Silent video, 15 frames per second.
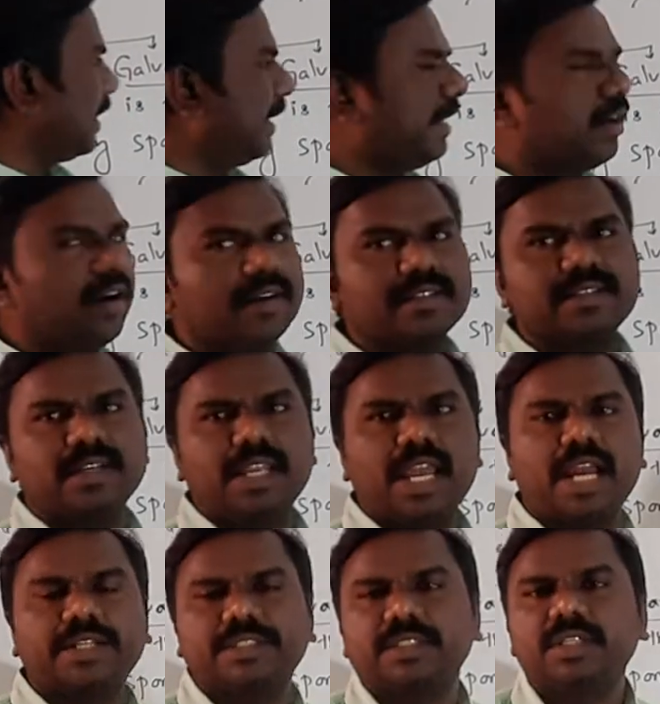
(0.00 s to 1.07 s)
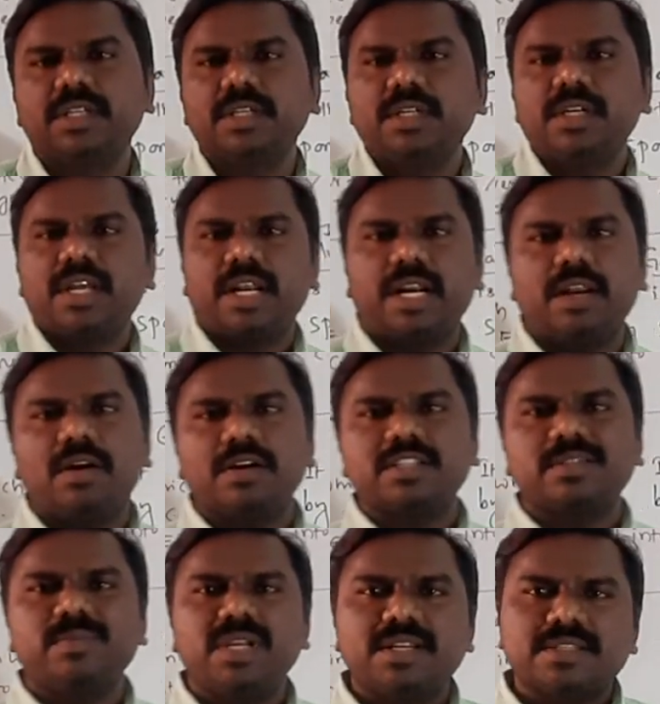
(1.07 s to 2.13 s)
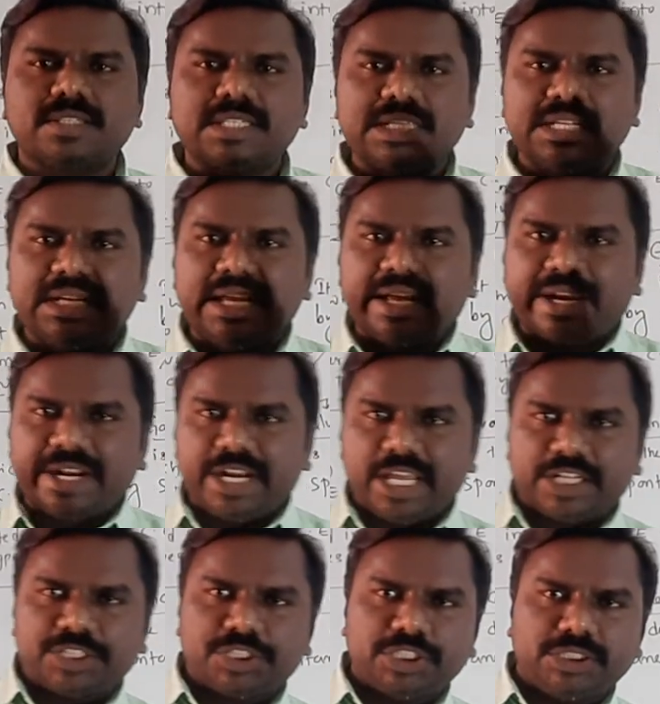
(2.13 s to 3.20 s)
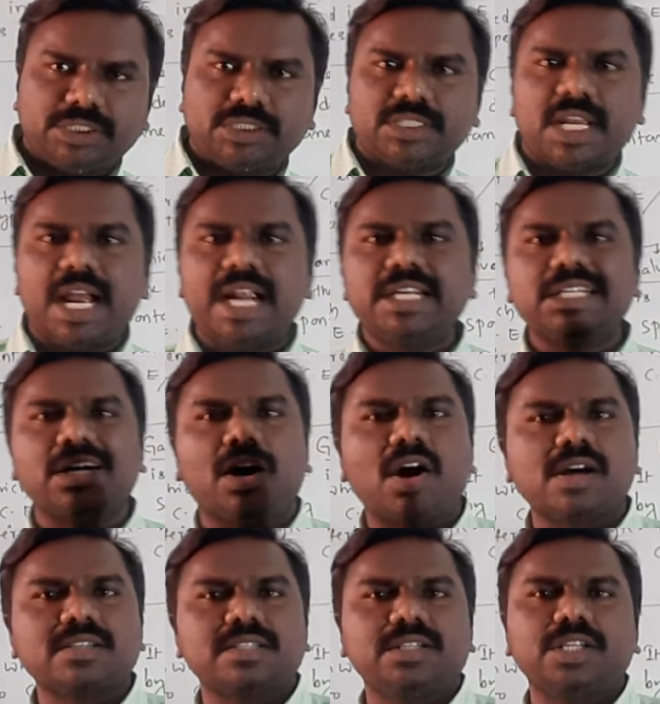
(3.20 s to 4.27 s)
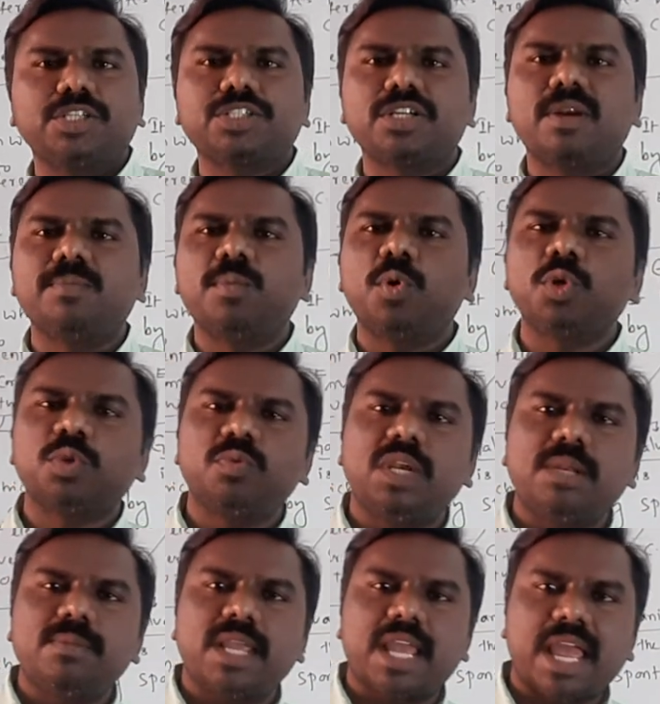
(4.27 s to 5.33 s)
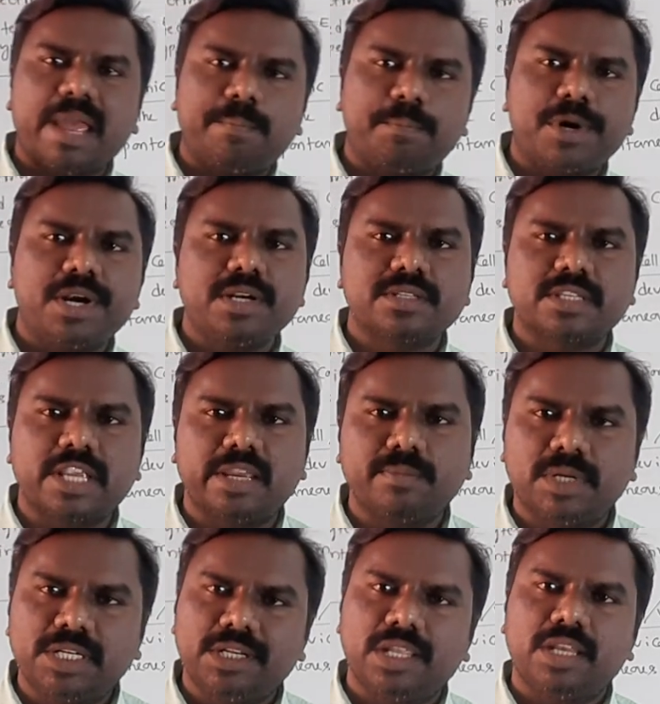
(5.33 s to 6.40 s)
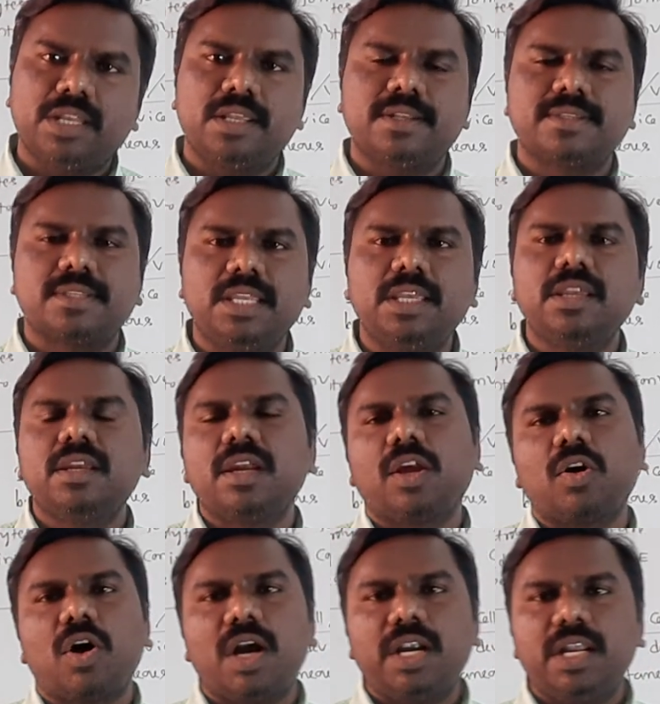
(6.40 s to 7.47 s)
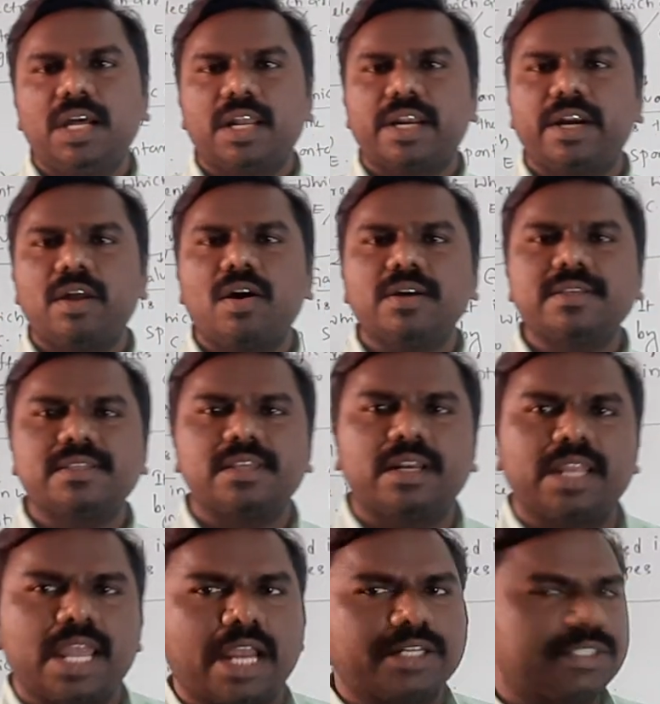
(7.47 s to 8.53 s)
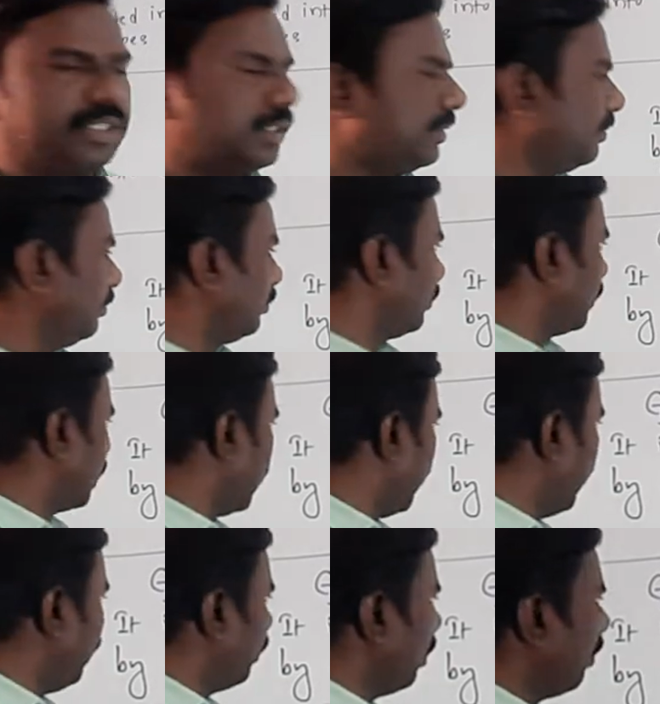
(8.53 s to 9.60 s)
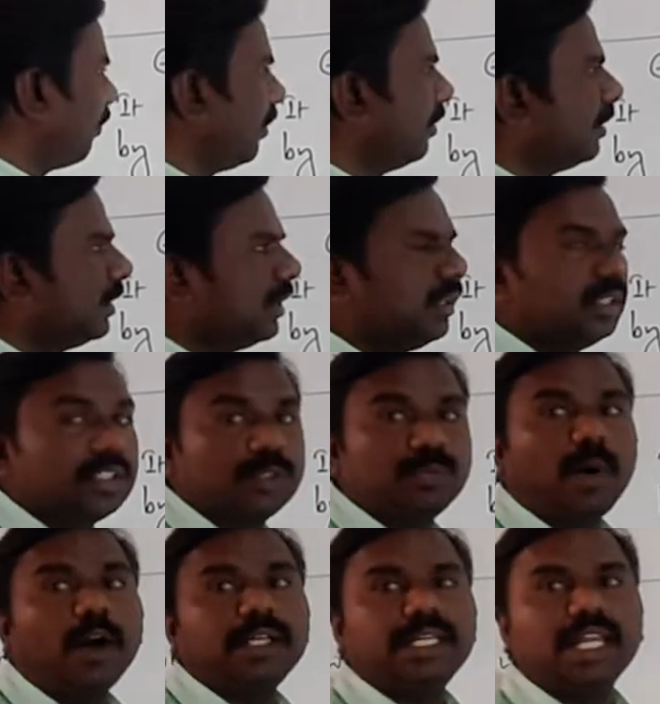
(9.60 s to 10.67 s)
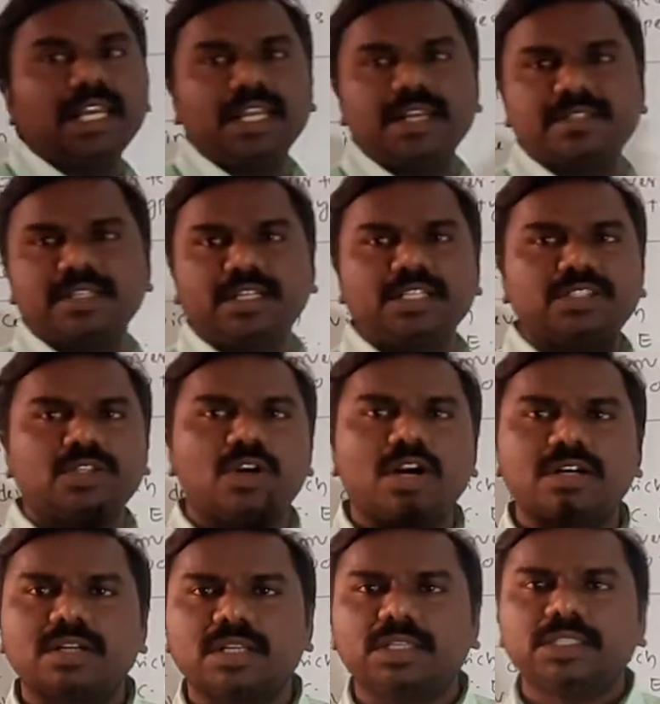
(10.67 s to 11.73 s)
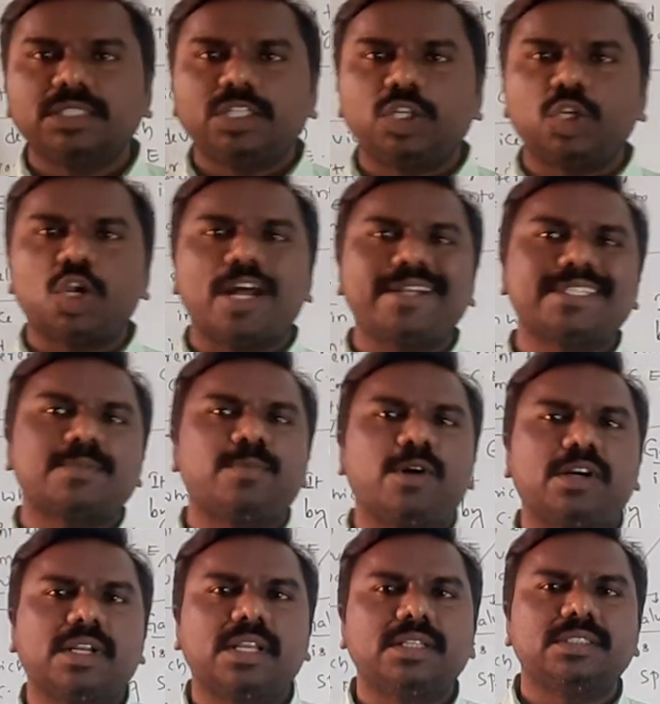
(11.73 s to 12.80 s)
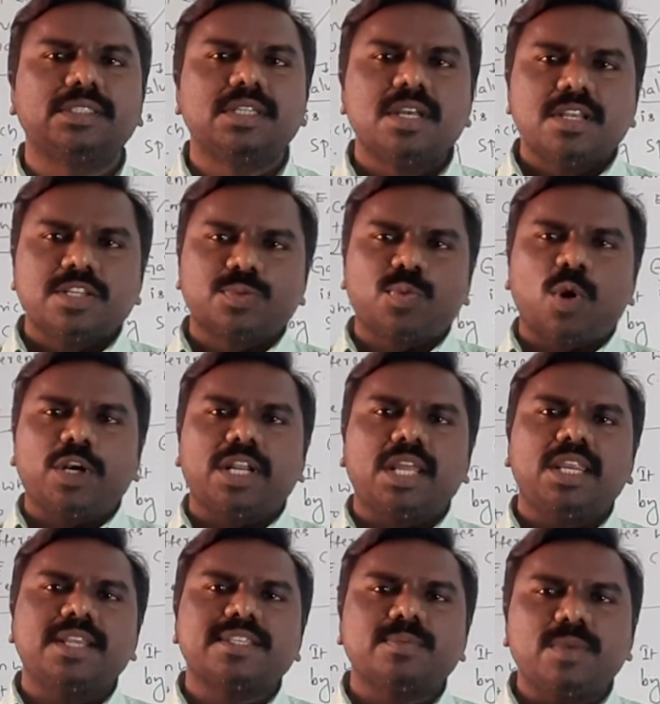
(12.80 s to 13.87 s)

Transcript: redox reaction redox means reduction and oxidation both will be happened simultaneously called redox reaction getting all of you spontaneous it is not non spontaneous spontaneous